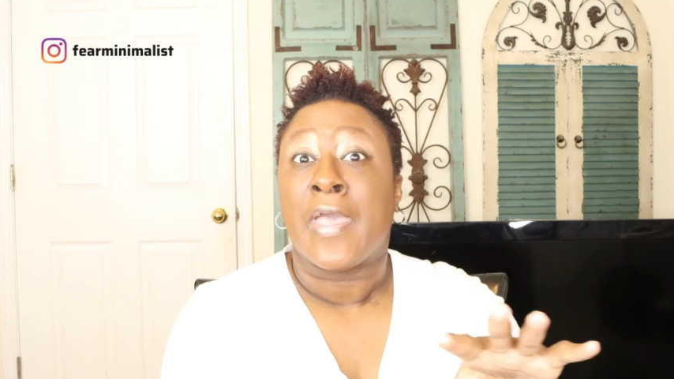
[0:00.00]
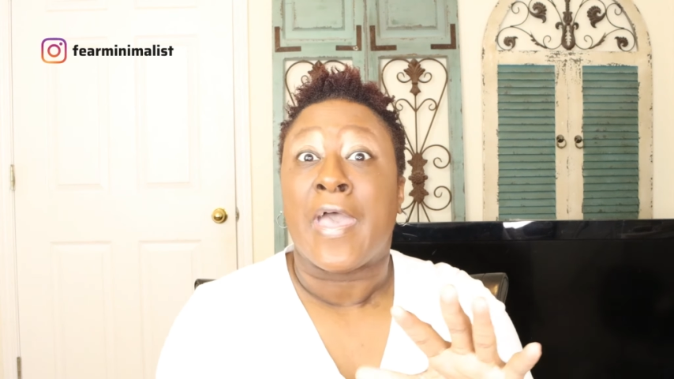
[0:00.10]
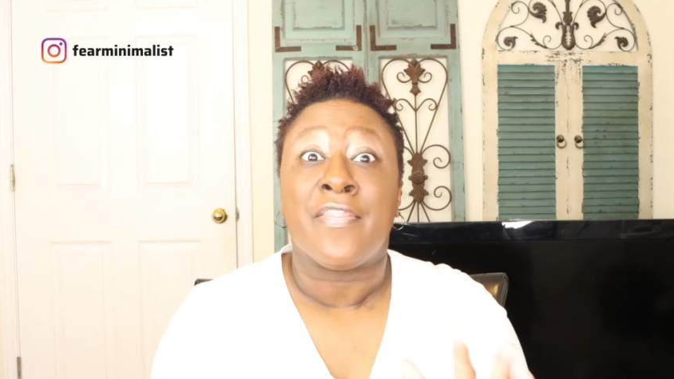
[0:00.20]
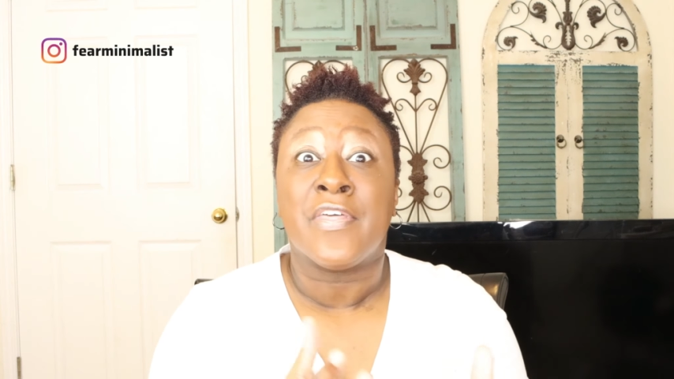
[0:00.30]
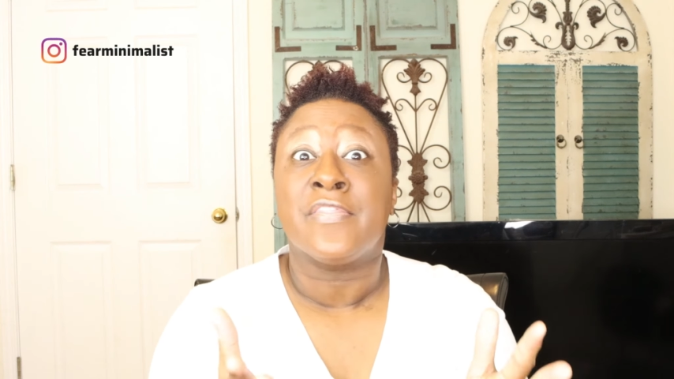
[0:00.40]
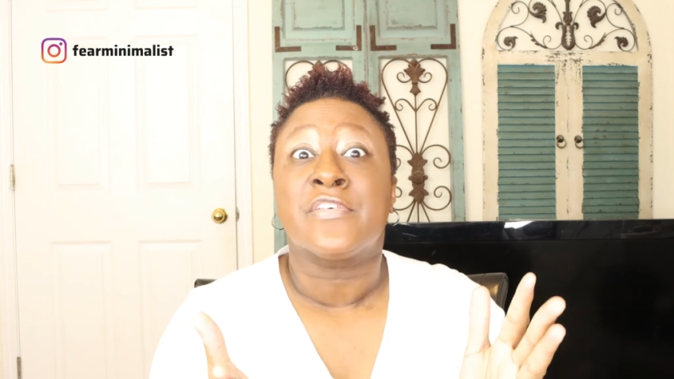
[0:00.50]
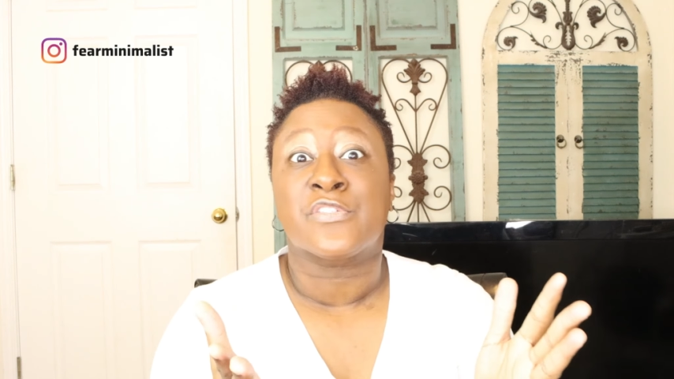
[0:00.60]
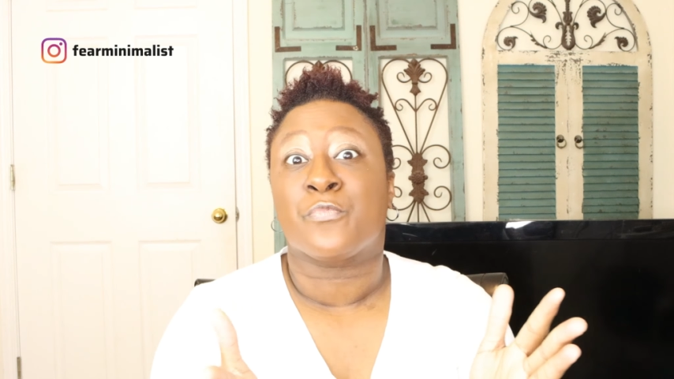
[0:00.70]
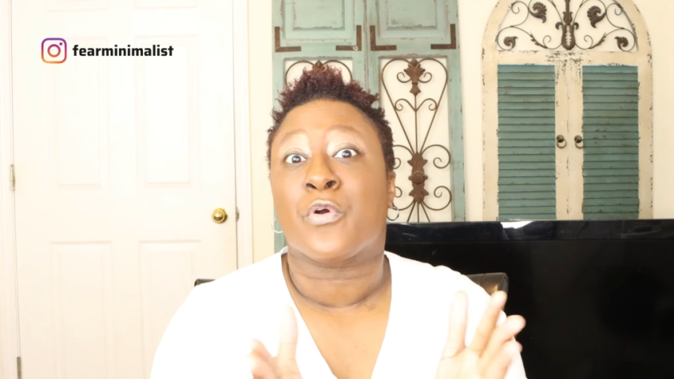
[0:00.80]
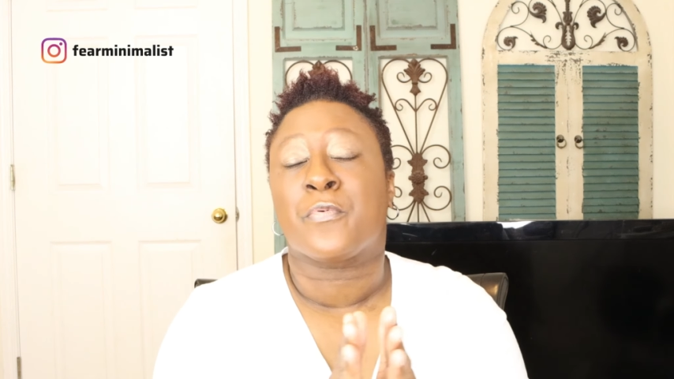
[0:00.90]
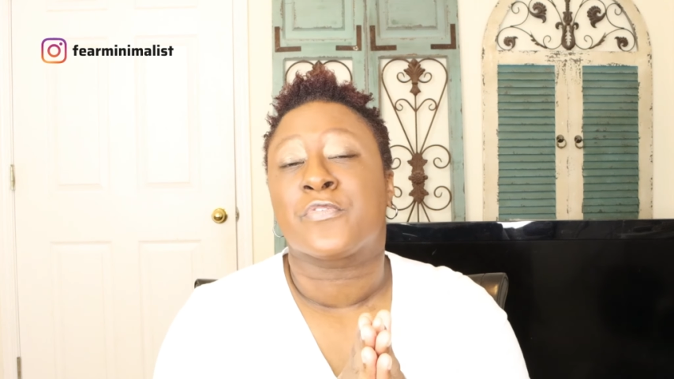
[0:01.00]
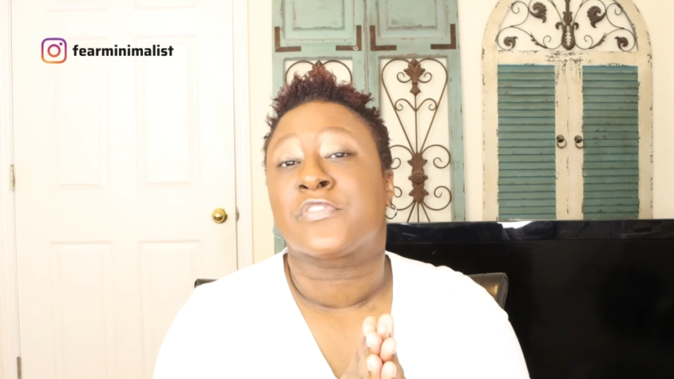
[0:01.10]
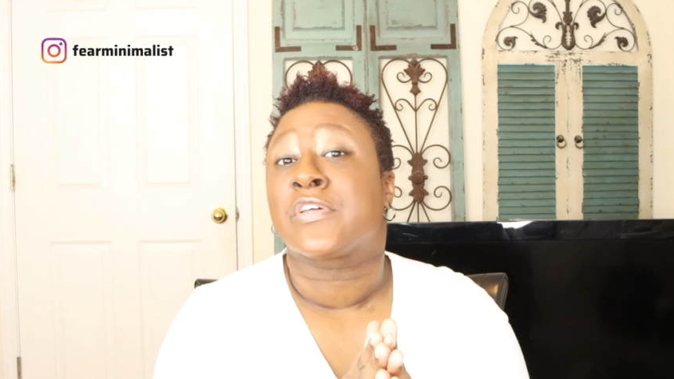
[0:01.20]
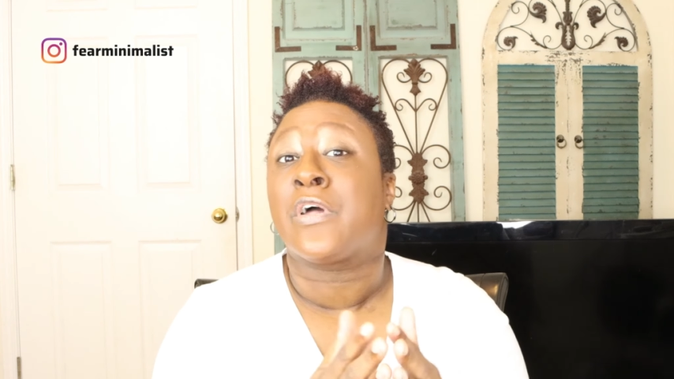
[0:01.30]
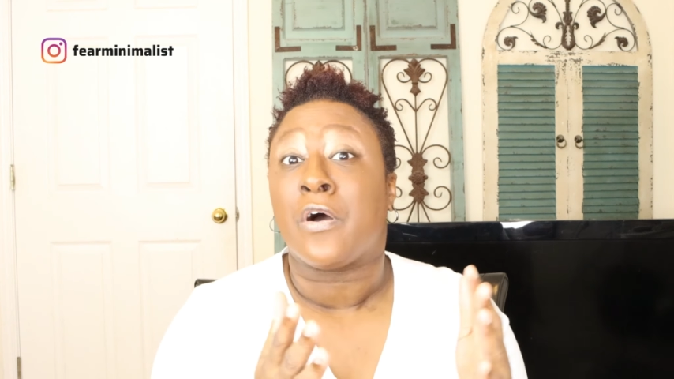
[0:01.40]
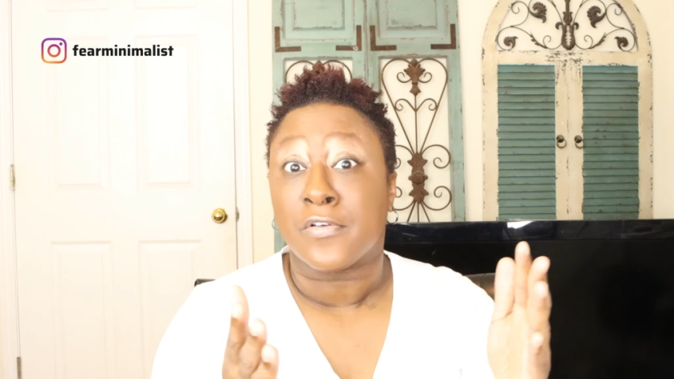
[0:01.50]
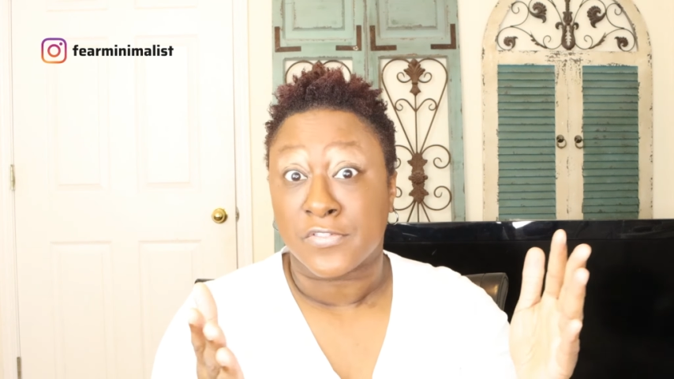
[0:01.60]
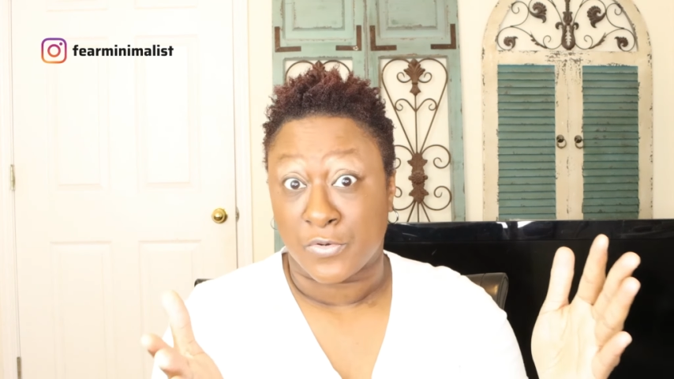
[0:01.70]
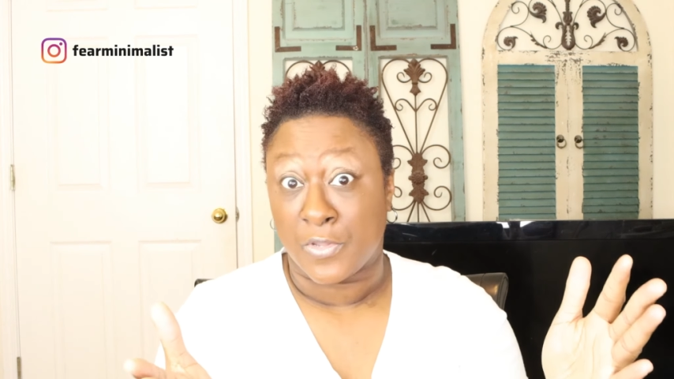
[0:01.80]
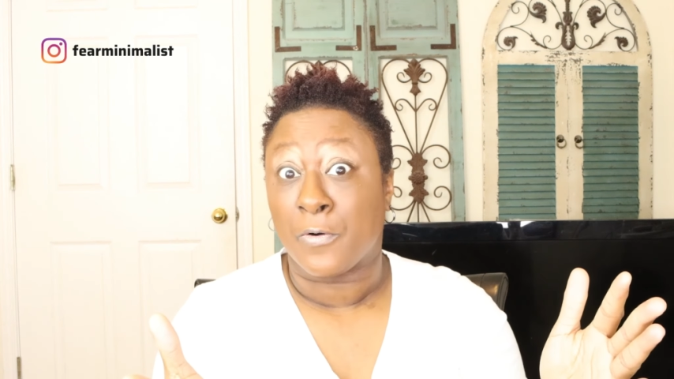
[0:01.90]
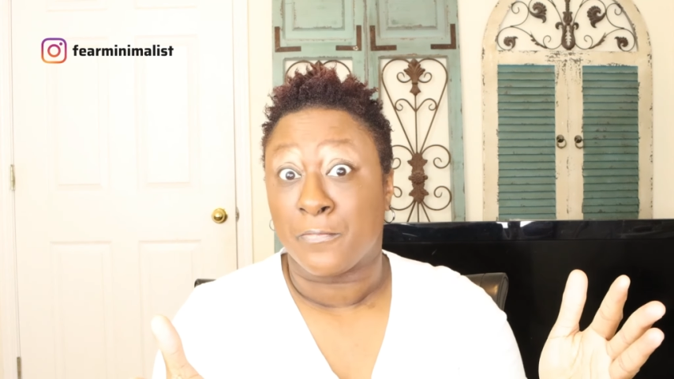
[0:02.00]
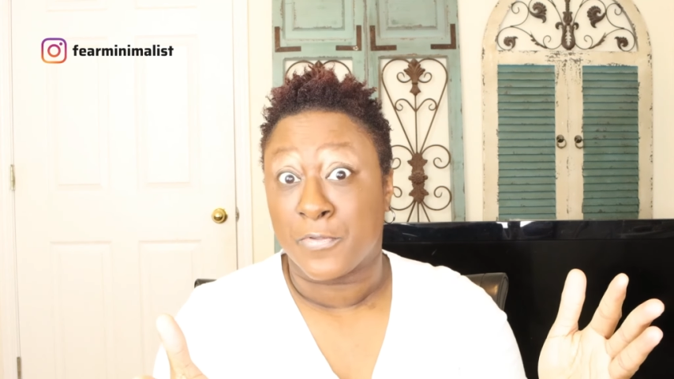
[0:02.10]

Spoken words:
and then the support person can also help